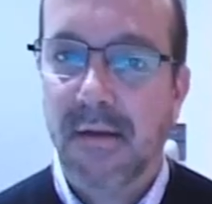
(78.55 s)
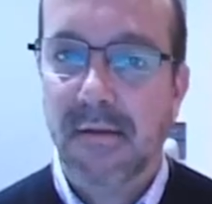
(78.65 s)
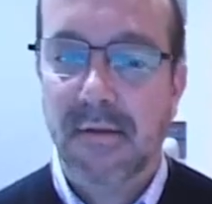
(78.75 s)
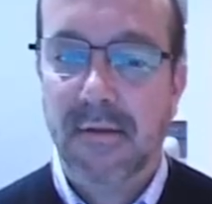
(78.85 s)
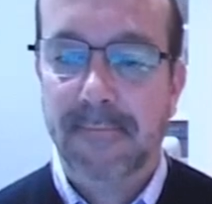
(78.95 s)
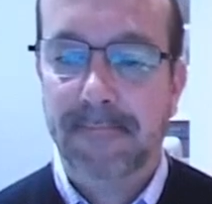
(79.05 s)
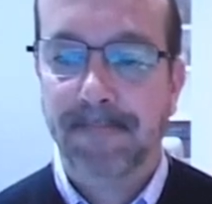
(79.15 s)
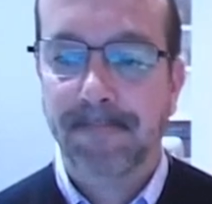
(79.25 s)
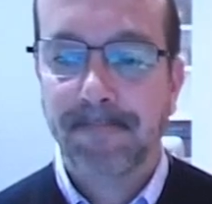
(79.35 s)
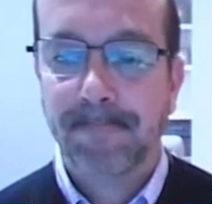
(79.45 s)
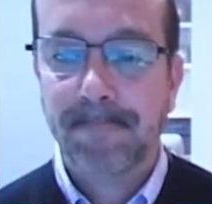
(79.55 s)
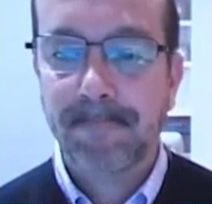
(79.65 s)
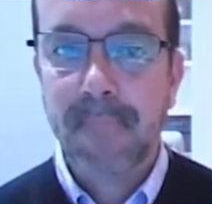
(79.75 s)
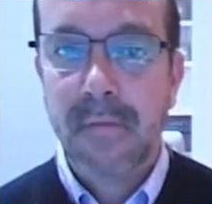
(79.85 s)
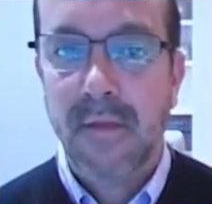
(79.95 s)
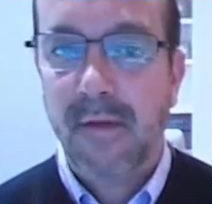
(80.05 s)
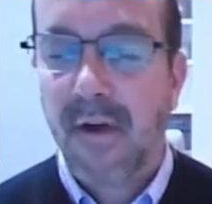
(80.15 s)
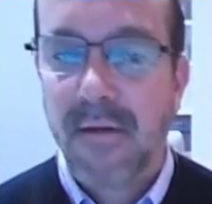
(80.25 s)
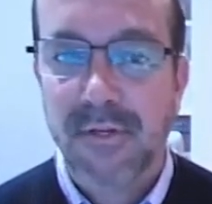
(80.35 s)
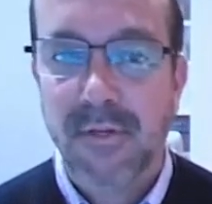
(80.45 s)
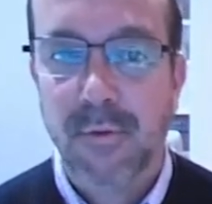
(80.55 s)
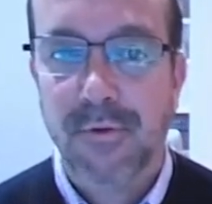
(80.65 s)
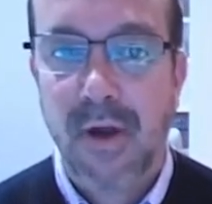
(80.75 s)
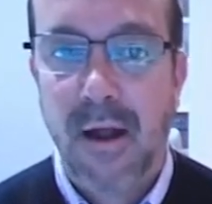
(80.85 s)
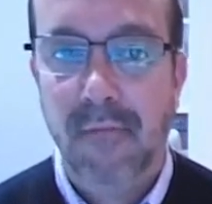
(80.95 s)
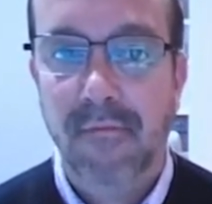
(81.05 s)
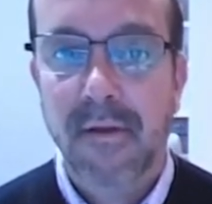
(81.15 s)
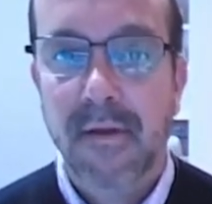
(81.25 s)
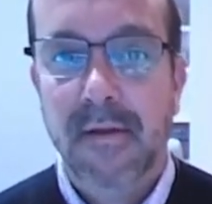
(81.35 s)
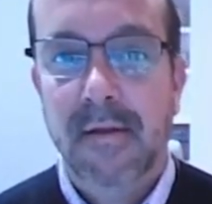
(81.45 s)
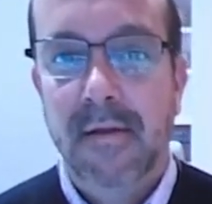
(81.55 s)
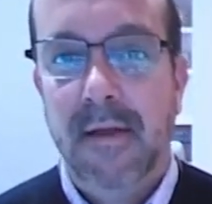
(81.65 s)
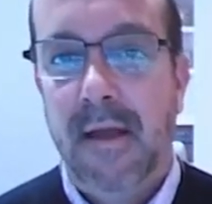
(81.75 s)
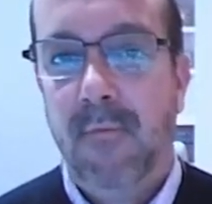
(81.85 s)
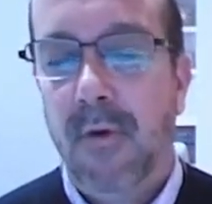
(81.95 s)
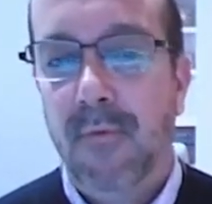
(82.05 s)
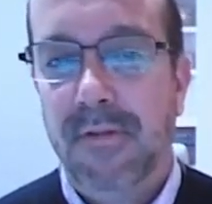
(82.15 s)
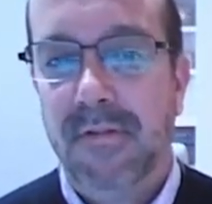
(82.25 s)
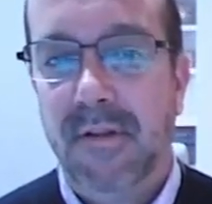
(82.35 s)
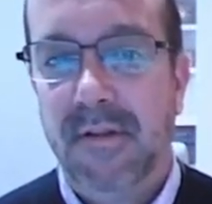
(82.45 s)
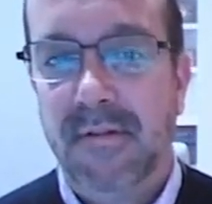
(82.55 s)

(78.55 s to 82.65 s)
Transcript: that that 5G will drive. And what we see